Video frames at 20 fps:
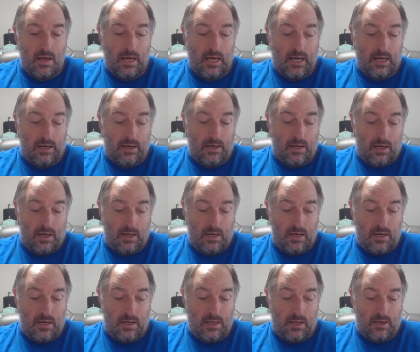and
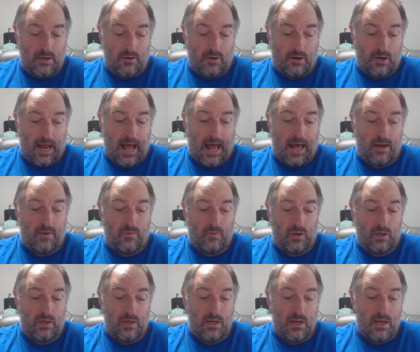done, and then you could add
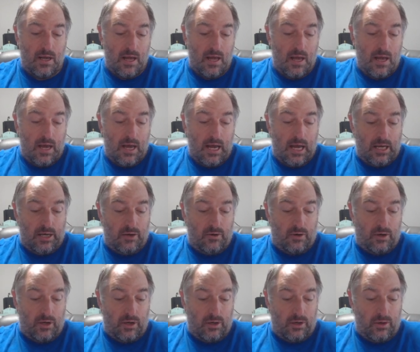one, and you
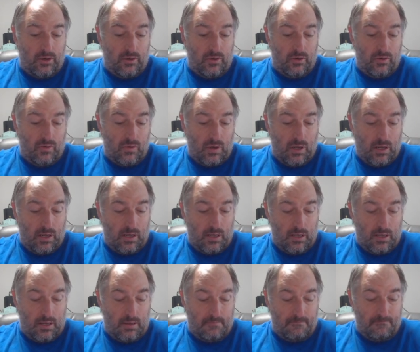could do
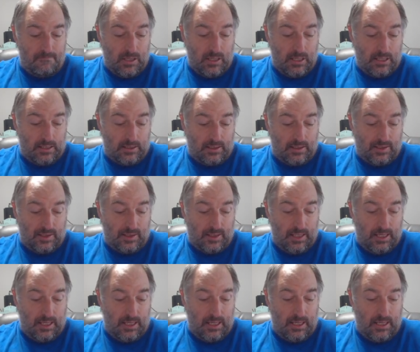let's
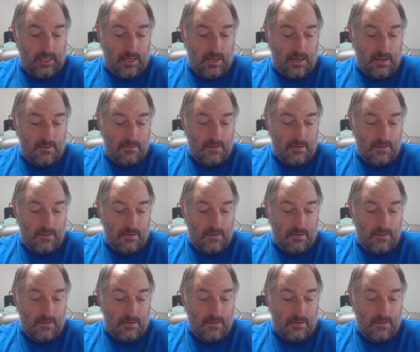see,